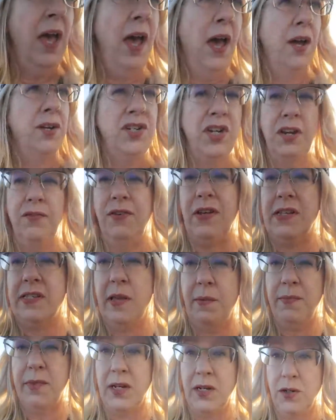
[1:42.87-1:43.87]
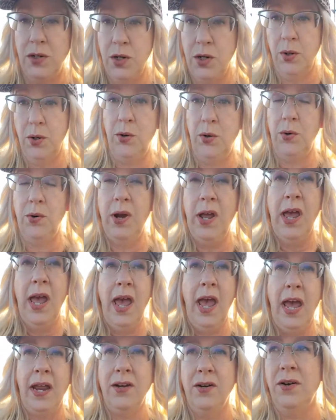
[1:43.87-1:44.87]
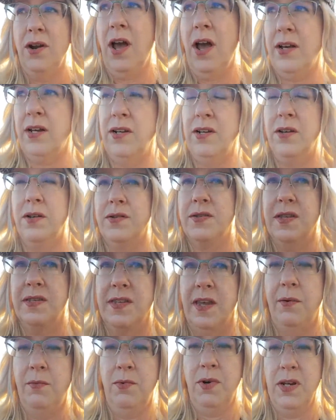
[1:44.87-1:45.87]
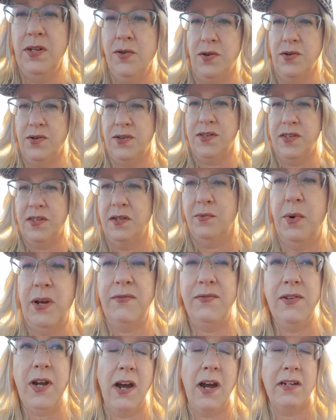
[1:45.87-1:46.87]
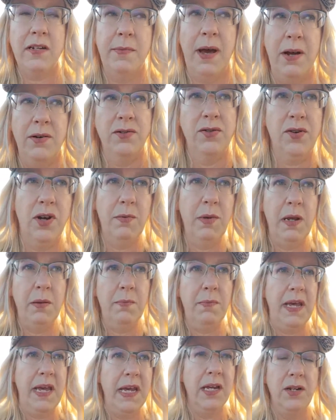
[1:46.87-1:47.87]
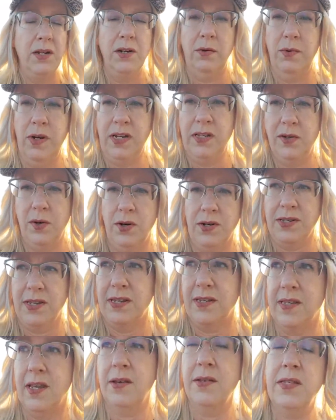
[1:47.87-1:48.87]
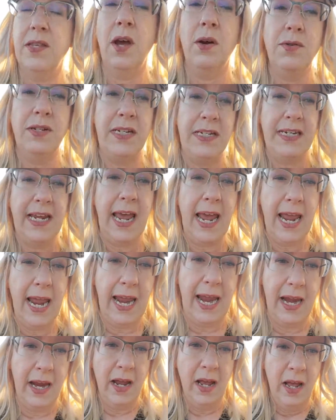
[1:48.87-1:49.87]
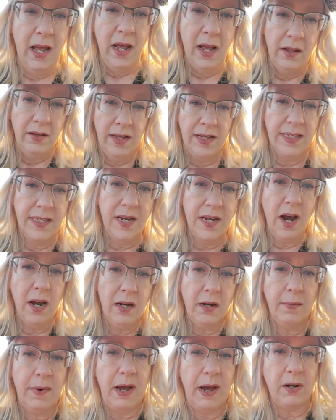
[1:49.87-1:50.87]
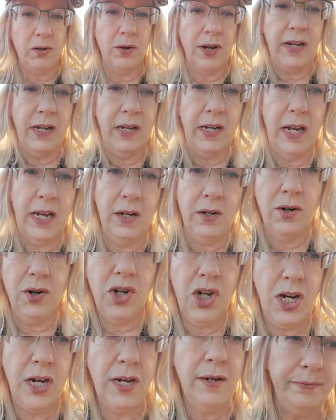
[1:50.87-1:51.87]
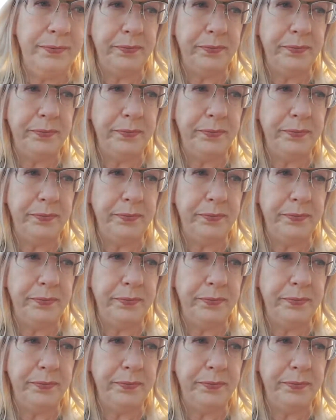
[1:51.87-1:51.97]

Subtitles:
achieving something new and you're not going to use the same resources. So we've talked about dreaming big and your resources. So today, let's talk about creating energy